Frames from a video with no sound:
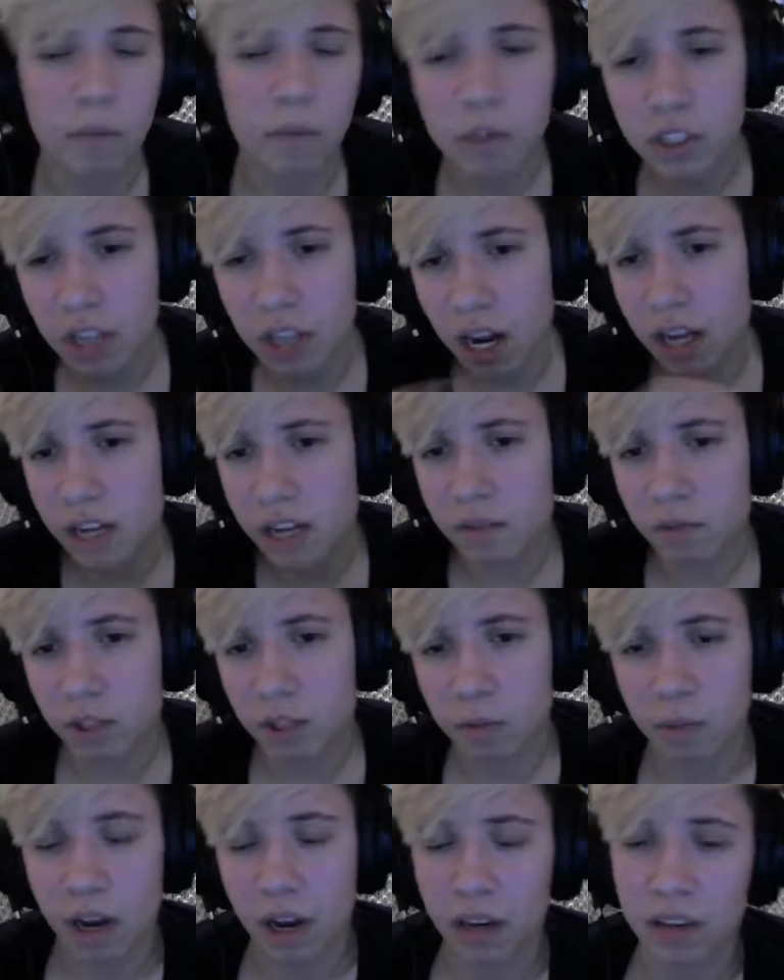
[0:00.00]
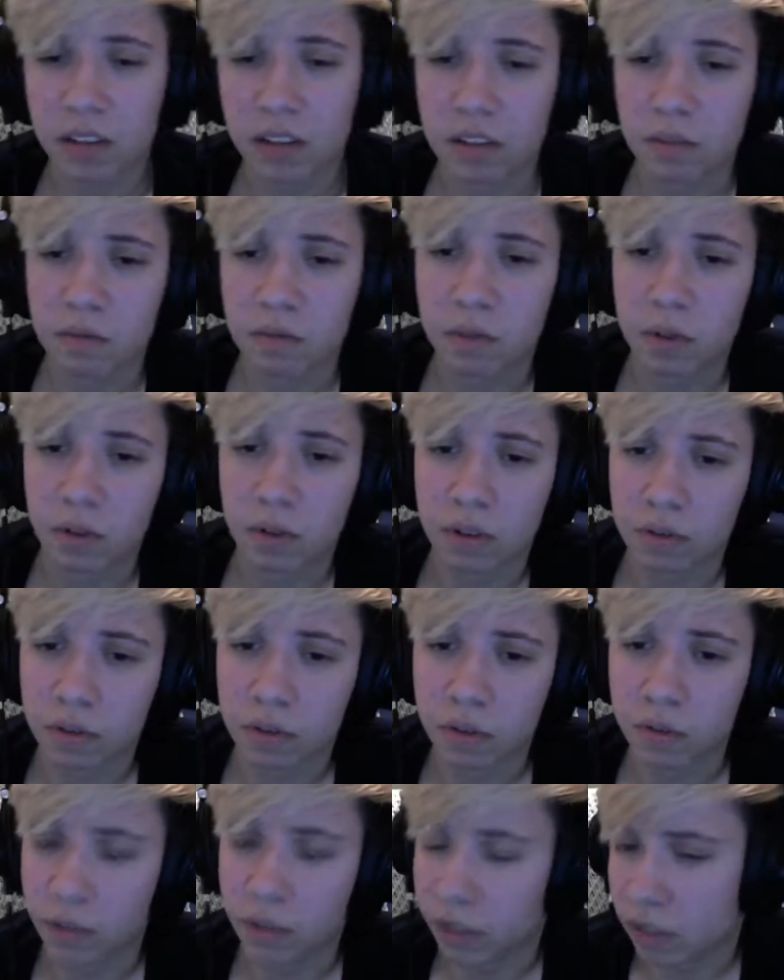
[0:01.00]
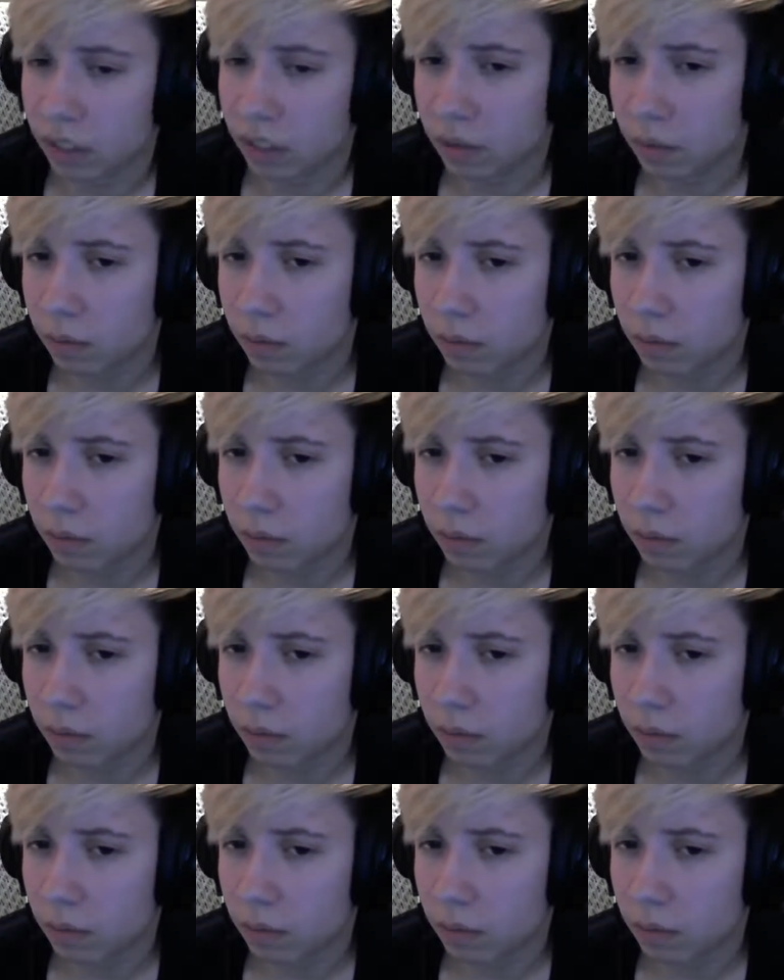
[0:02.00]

which I can respect as a sort of a villain,